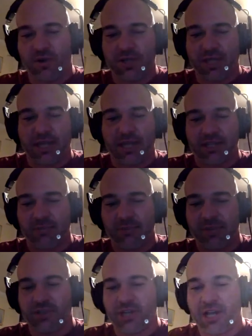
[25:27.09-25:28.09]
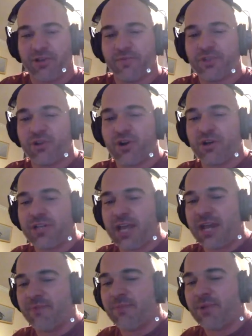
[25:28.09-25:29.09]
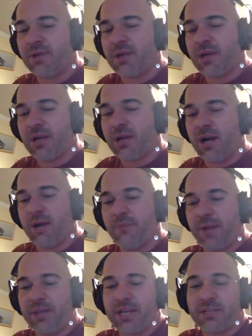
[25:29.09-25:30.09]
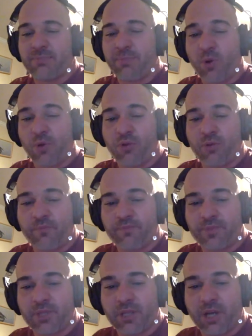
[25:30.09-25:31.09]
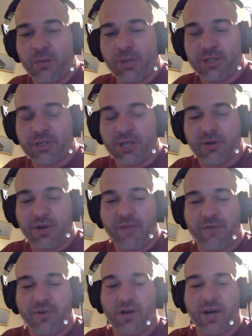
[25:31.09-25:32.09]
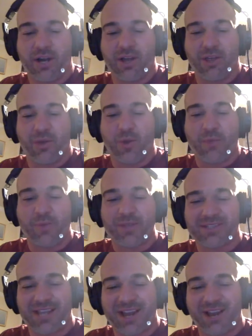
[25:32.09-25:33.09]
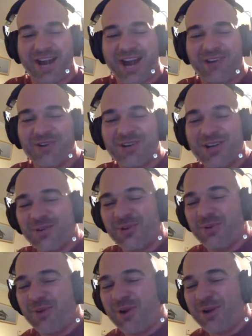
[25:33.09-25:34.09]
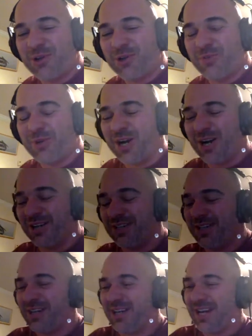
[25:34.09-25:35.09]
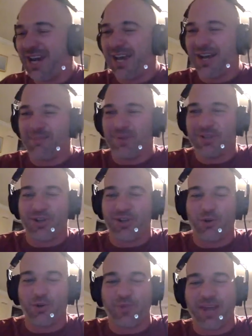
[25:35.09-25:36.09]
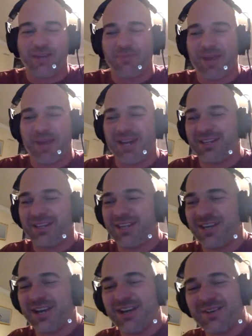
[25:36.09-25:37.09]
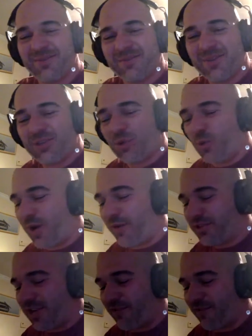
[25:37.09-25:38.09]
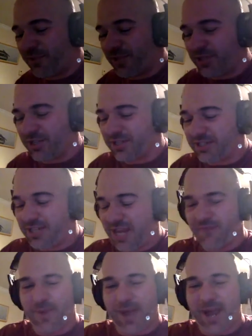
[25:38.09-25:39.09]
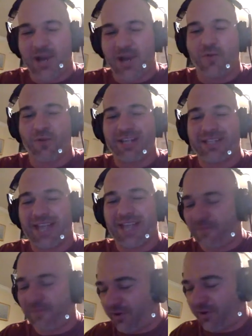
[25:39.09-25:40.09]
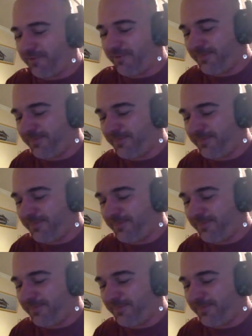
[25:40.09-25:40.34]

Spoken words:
I think it is a big Jalen Richard game. I think it's both, because they don't have a lot of other weapons there now with Amari Cooper gone and a bunch of old men manning the wide receiver position. Steve, back over in Denver.